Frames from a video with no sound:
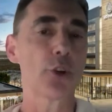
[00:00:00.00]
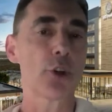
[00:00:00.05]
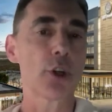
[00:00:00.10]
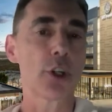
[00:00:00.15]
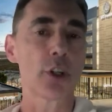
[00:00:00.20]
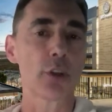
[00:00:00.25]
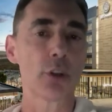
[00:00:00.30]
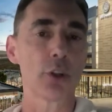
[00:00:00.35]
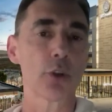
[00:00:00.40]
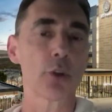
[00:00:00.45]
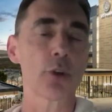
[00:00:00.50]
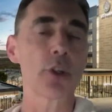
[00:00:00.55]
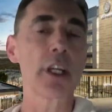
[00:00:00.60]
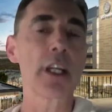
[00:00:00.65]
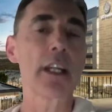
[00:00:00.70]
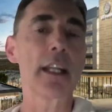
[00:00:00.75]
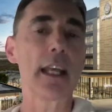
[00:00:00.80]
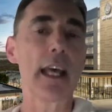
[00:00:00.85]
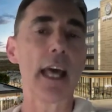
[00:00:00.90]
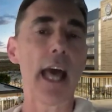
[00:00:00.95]
you're going to learn
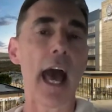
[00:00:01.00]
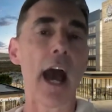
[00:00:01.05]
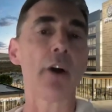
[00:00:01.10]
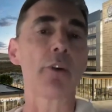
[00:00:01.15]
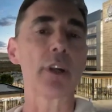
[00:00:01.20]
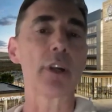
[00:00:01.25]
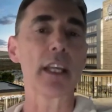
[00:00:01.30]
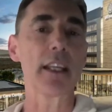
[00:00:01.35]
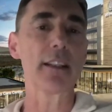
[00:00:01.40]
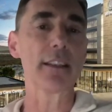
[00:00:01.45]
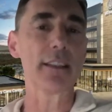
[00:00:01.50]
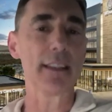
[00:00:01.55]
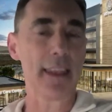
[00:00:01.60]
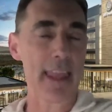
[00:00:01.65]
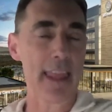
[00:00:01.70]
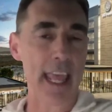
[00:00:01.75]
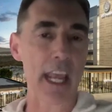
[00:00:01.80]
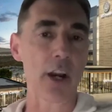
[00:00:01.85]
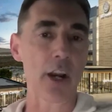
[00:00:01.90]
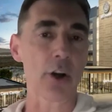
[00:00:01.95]
it out
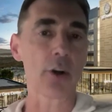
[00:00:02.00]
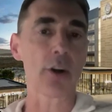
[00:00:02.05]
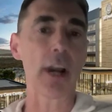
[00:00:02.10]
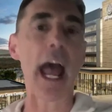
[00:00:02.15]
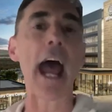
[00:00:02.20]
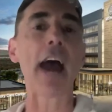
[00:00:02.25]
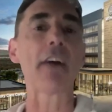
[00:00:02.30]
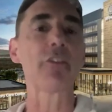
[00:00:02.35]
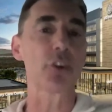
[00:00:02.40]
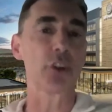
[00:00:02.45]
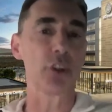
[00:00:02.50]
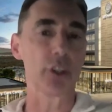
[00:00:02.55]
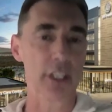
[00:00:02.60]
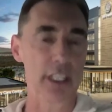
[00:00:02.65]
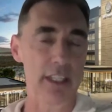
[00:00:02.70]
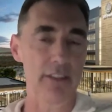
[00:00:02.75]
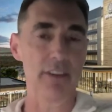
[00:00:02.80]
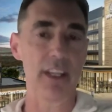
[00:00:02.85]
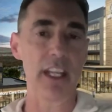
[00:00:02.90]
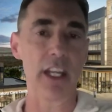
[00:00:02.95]
there after you
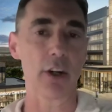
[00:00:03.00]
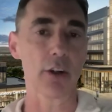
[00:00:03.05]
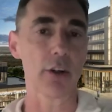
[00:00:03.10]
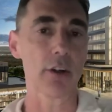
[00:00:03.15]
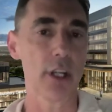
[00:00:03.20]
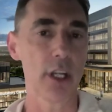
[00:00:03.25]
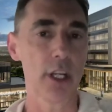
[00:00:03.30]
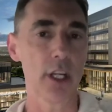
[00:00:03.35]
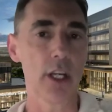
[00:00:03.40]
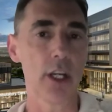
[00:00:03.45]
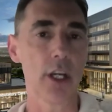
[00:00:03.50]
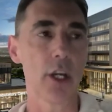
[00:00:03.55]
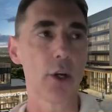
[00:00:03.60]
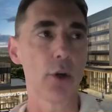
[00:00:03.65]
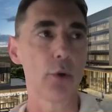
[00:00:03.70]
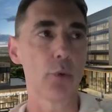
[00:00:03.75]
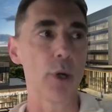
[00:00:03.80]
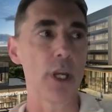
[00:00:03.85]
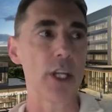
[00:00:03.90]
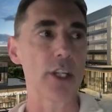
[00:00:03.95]
leave here,
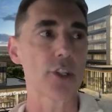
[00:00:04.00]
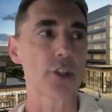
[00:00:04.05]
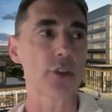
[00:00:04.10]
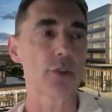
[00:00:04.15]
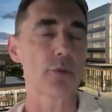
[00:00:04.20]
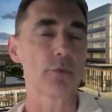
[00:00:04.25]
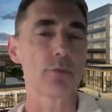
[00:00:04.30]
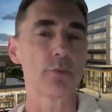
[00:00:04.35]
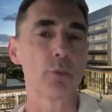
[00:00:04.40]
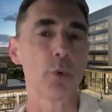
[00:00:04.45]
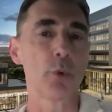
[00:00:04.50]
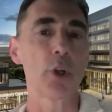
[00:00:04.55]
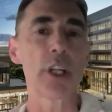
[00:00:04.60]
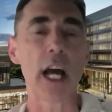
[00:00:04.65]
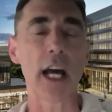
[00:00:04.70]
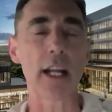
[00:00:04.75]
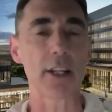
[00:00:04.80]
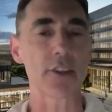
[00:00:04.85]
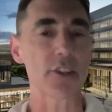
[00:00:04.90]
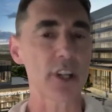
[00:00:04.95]
which we're
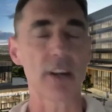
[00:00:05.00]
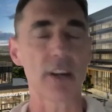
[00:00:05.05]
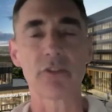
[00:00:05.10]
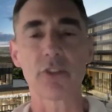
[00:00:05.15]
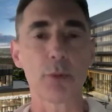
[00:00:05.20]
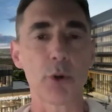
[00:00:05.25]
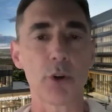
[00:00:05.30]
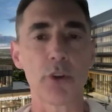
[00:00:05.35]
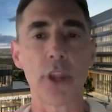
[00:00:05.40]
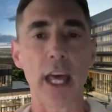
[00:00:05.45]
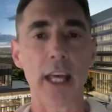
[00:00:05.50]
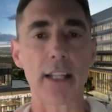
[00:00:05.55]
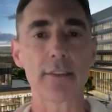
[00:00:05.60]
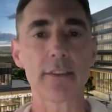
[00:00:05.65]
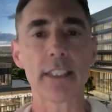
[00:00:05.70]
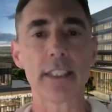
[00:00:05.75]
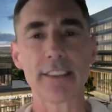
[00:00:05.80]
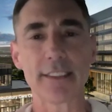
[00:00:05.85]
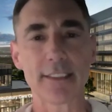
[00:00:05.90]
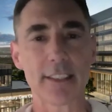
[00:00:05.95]
not as comfortable that
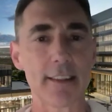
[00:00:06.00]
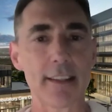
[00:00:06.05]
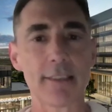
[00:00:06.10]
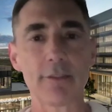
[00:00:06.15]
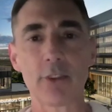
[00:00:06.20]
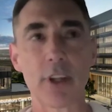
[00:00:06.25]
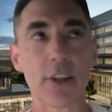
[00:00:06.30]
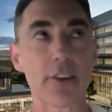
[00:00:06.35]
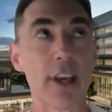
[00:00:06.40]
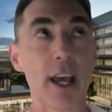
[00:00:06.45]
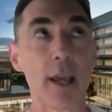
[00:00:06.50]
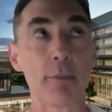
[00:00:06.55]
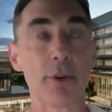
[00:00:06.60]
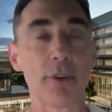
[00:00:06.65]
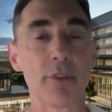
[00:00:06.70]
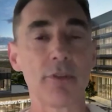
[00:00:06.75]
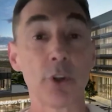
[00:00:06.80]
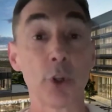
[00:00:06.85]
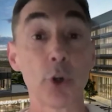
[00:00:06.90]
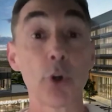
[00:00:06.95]
it's the type
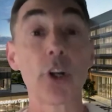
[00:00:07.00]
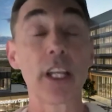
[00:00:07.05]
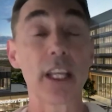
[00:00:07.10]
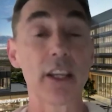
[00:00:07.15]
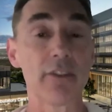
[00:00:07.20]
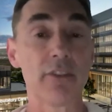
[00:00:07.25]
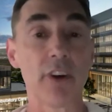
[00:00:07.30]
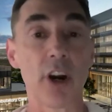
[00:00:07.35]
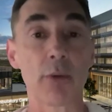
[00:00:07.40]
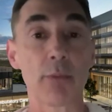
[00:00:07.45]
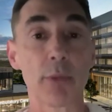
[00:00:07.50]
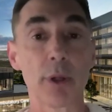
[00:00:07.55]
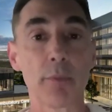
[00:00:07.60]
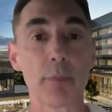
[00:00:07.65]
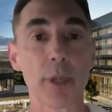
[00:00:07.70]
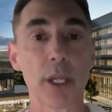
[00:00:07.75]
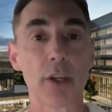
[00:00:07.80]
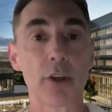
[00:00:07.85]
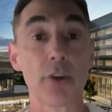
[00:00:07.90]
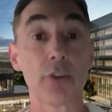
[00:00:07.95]
of learning environment,
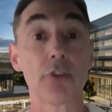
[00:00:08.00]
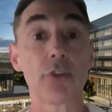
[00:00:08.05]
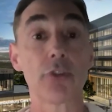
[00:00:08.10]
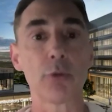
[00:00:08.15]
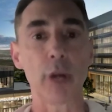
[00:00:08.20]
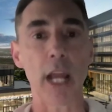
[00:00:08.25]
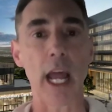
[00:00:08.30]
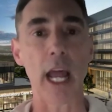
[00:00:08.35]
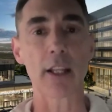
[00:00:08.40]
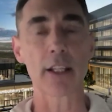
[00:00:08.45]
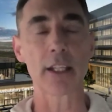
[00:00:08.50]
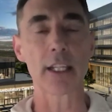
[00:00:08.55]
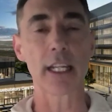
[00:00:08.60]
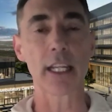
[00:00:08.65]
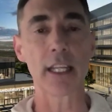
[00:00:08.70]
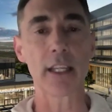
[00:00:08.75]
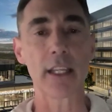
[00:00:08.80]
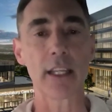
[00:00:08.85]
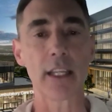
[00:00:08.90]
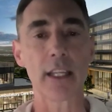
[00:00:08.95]
because the
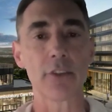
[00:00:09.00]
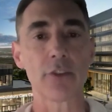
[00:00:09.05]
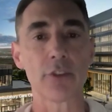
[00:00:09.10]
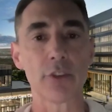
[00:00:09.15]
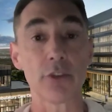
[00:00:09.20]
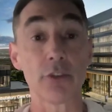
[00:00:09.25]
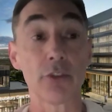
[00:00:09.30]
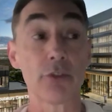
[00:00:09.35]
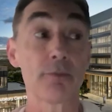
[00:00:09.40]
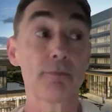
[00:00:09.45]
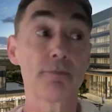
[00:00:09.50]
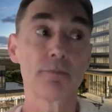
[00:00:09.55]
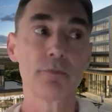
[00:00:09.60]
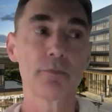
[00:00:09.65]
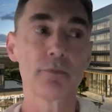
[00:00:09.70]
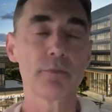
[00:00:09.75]
reality is